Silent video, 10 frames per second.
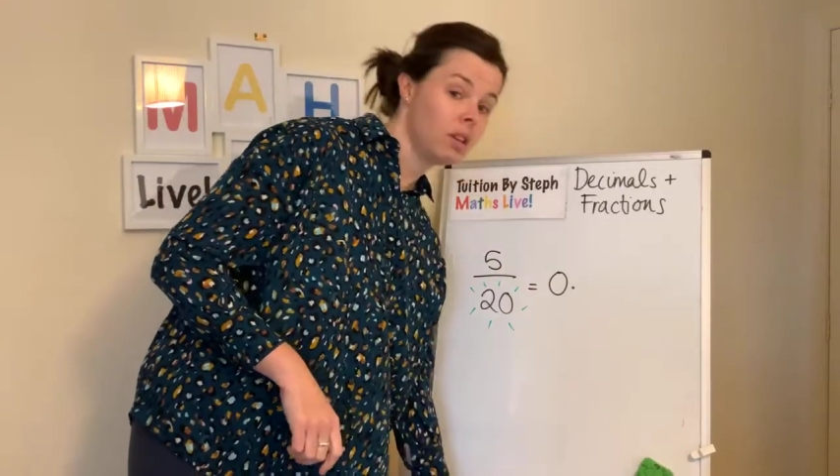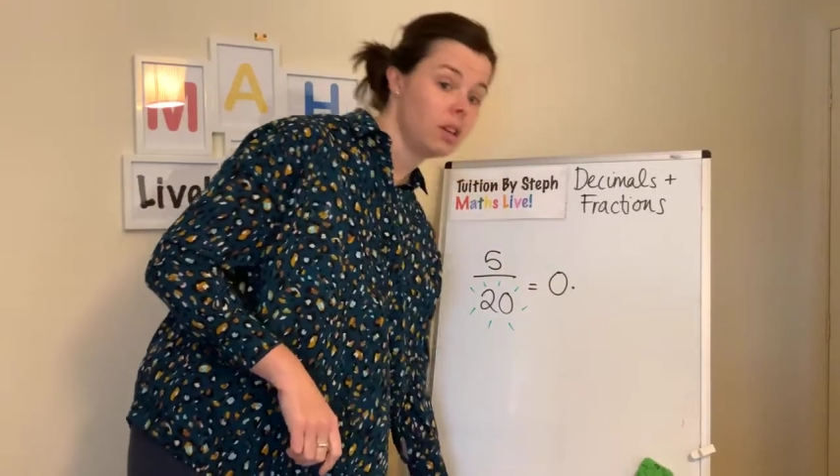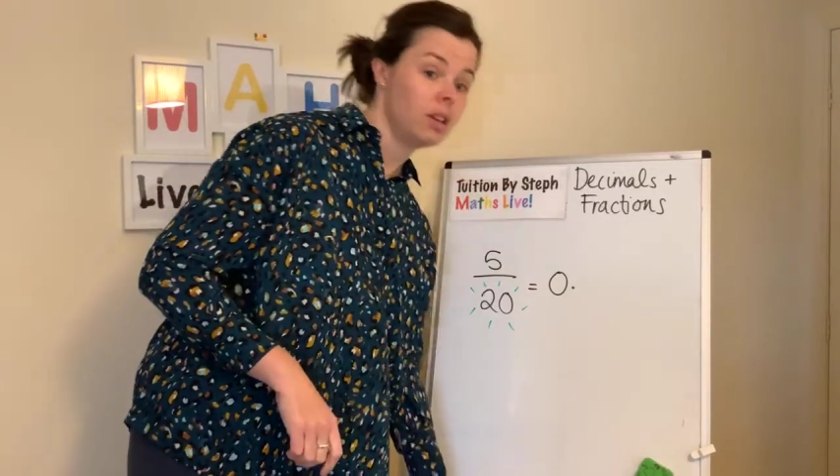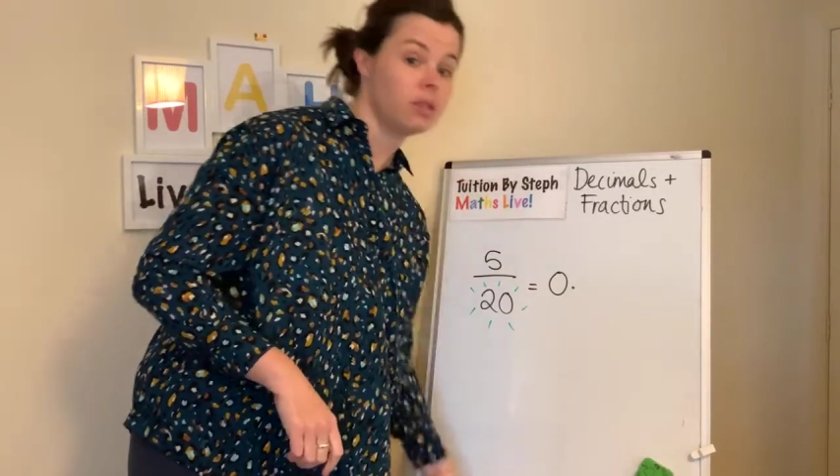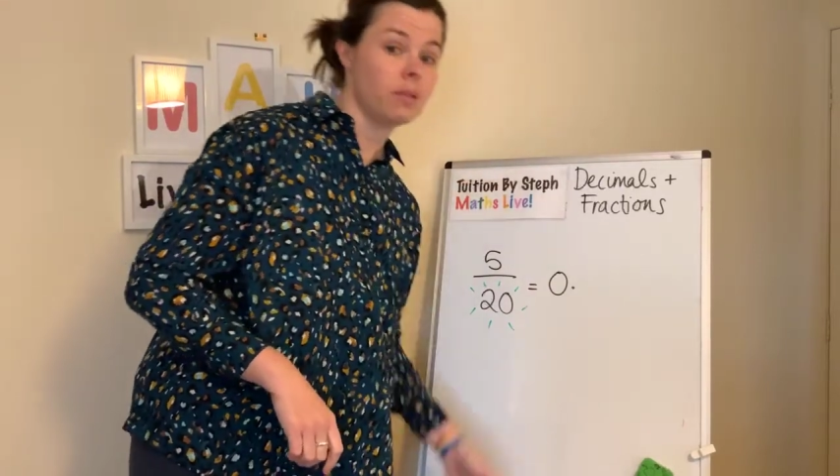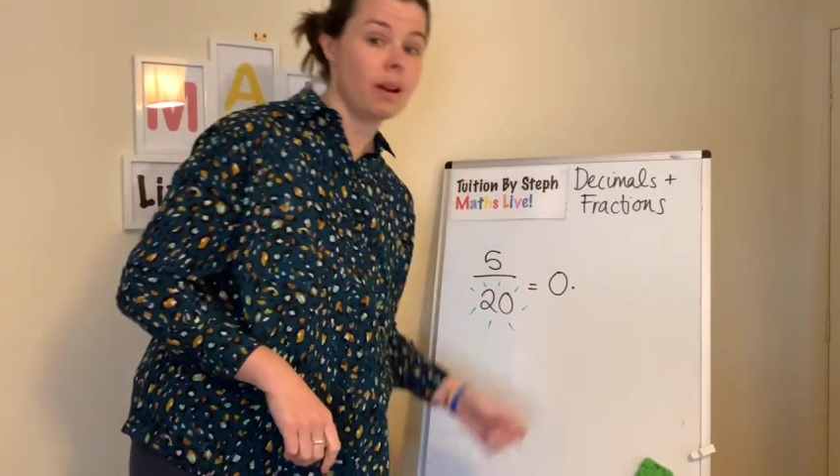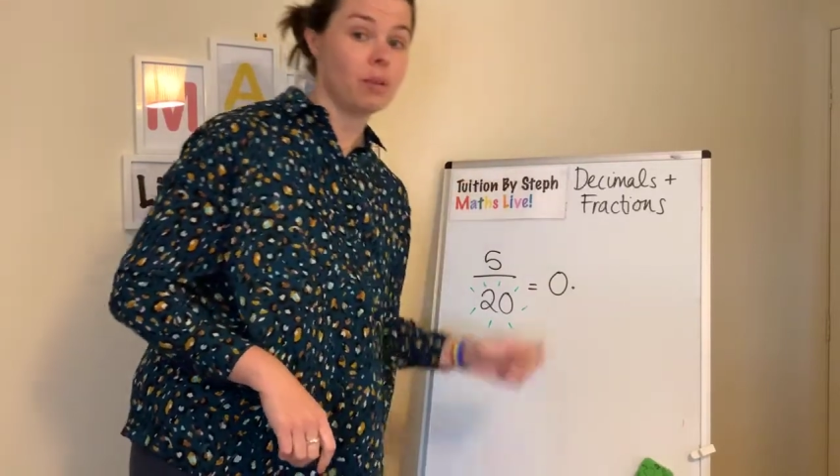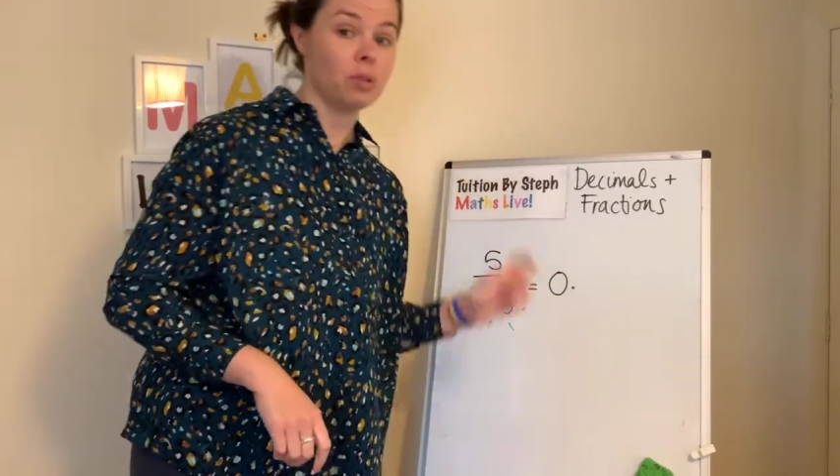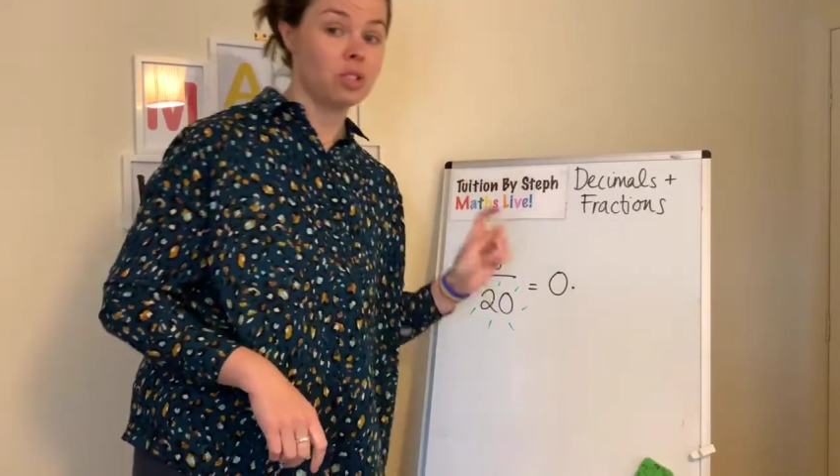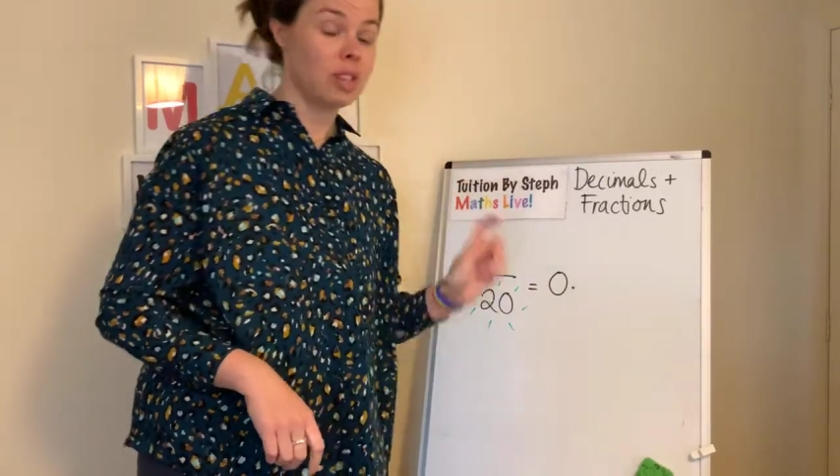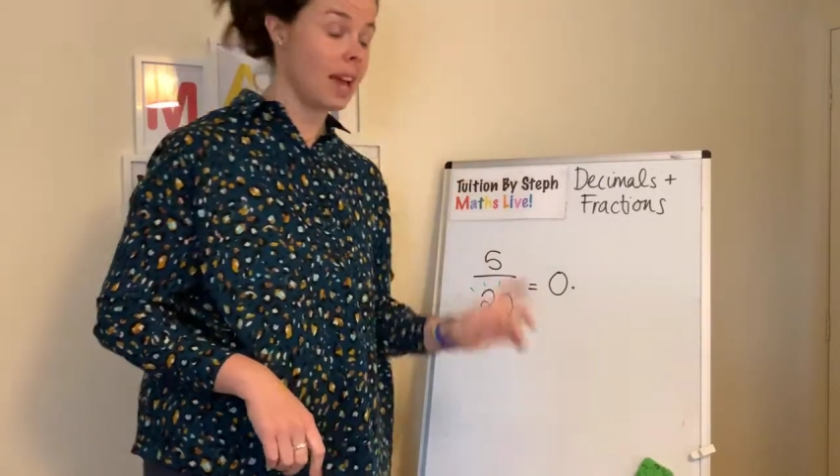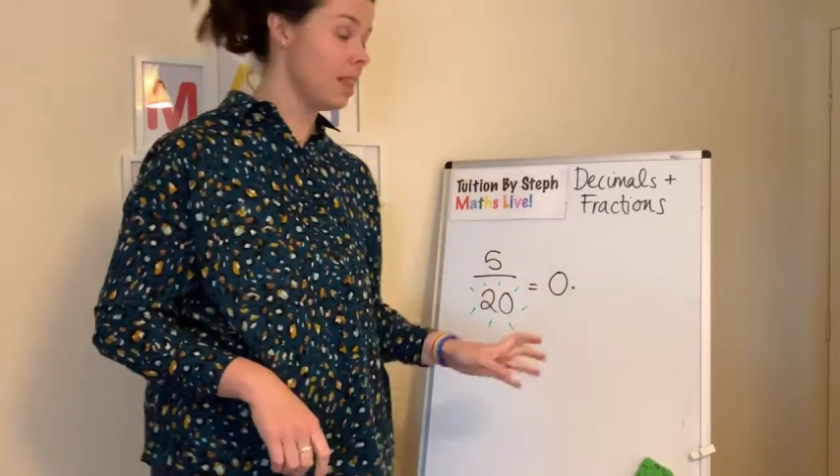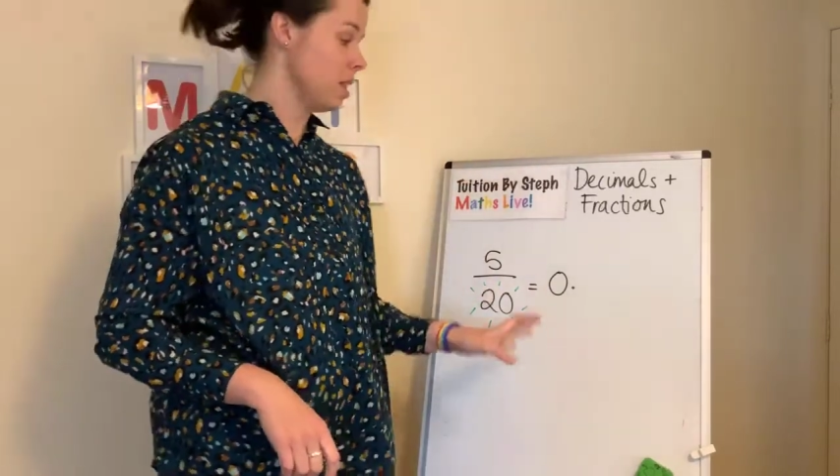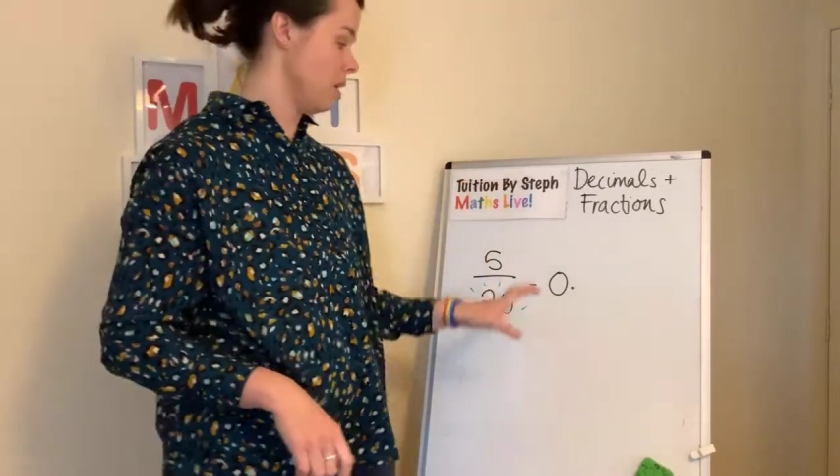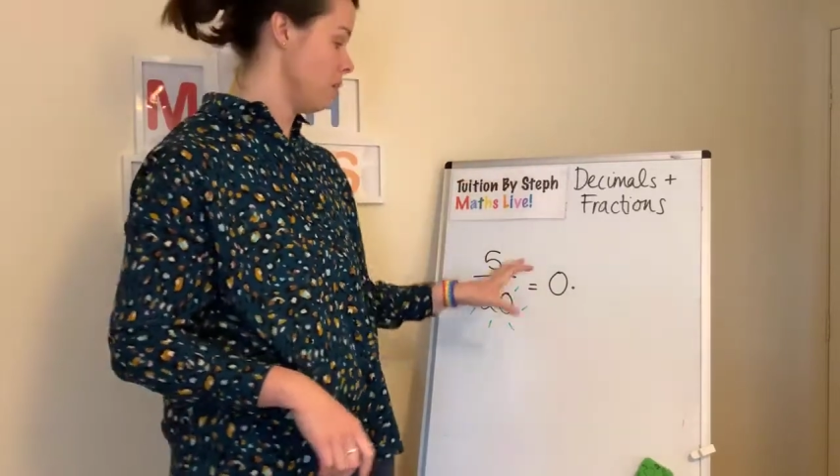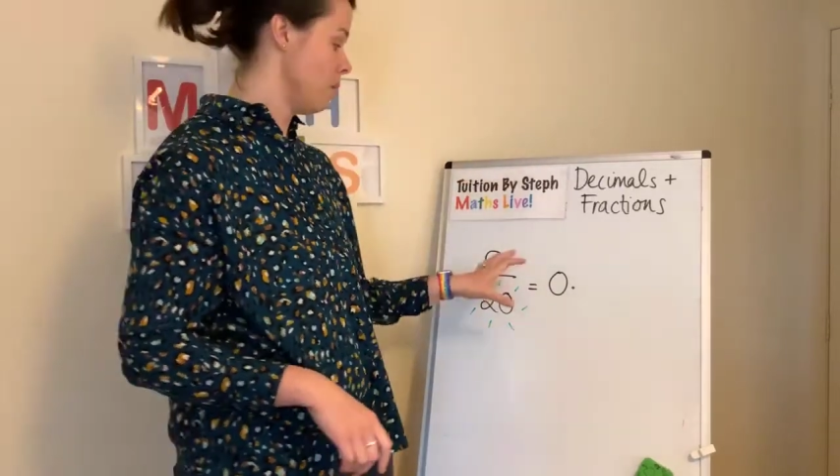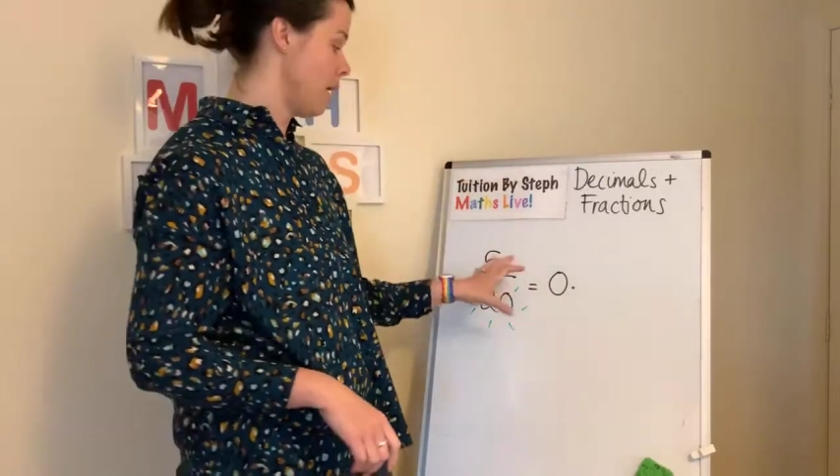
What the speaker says: So I will tell you